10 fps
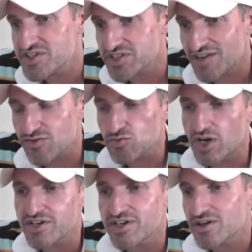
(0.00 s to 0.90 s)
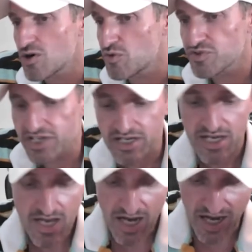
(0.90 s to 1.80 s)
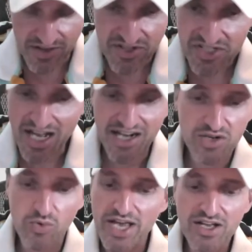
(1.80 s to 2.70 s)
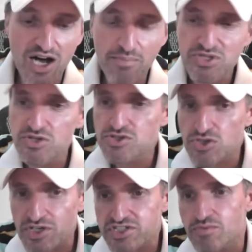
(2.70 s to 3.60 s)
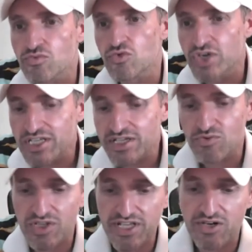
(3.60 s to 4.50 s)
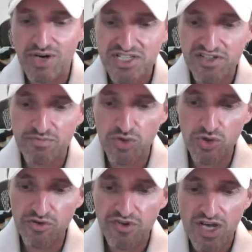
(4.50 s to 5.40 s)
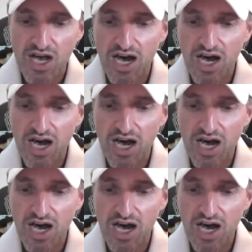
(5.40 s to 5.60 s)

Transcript: I still have a runner here. Hopefully the stock can wake up. So you saw some really, really aggressive move.